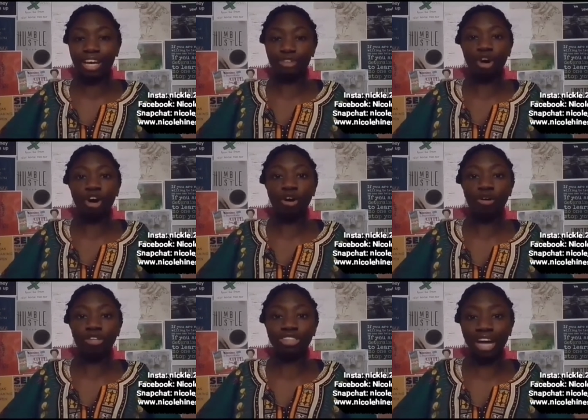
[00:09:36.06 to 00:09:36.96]
If
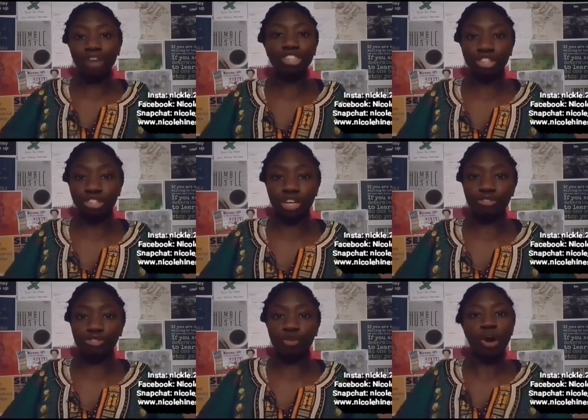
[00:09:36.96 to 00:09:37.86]
you're doubting
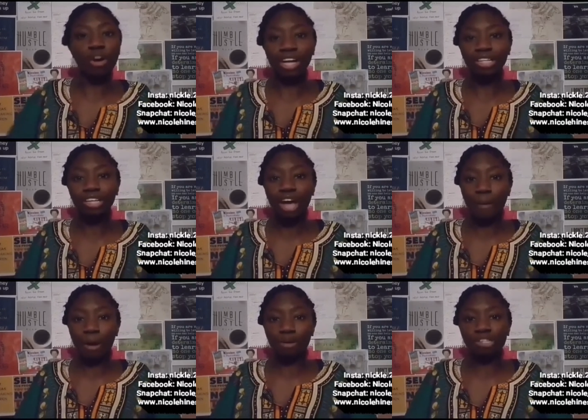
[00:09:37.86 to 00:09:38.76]
yourself, if you're worried
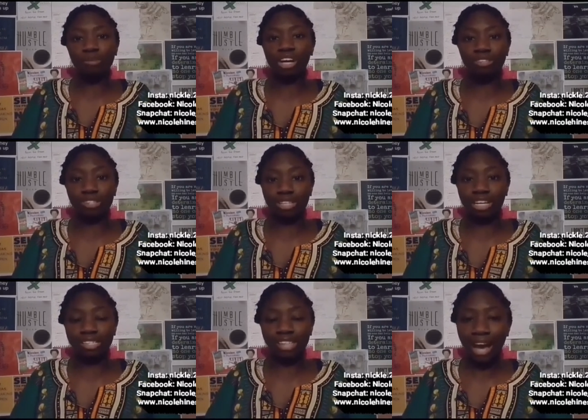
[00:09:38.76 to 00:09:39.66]
about what someone else is
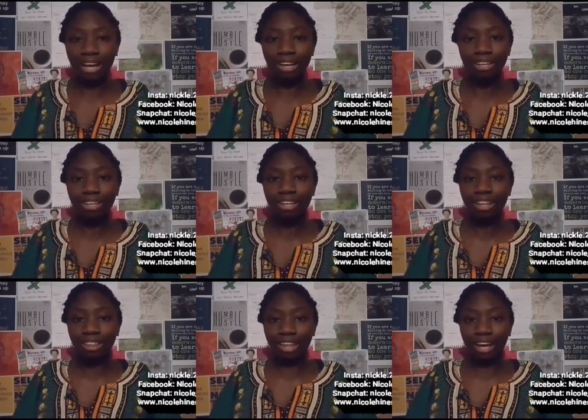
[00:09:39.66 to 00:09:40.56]
going to say,
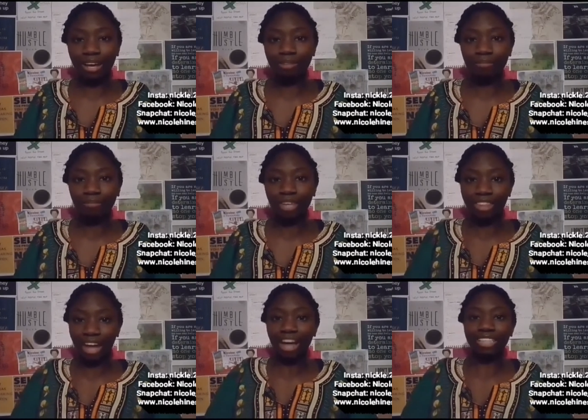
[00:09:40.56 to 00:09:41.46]
then
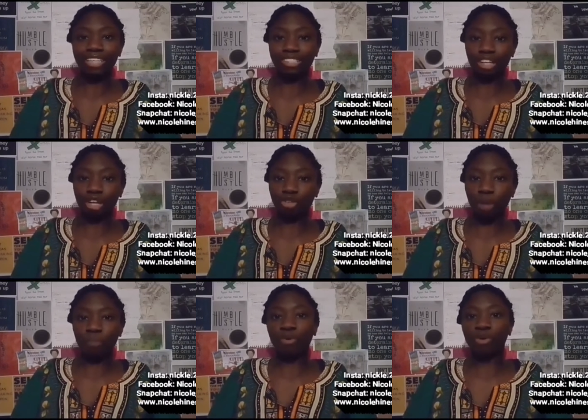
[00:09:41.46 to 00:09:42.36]
that idea is going to
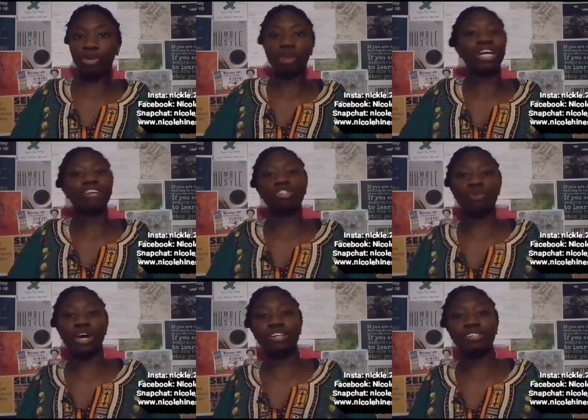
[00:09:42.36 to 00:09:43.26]
crumble, go down
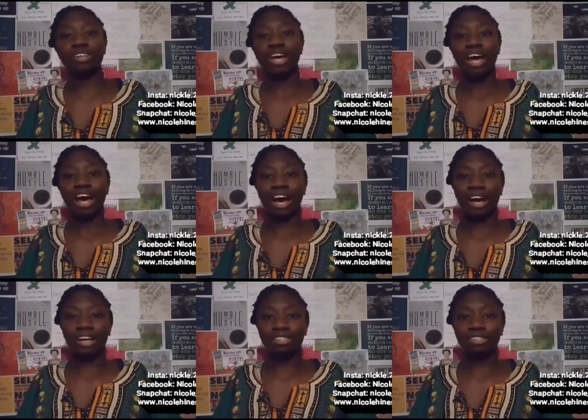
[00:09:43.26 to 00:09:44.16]
to waste,
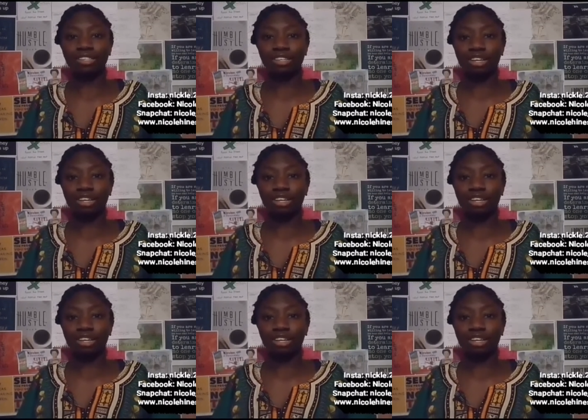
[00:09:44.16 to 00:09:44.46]
and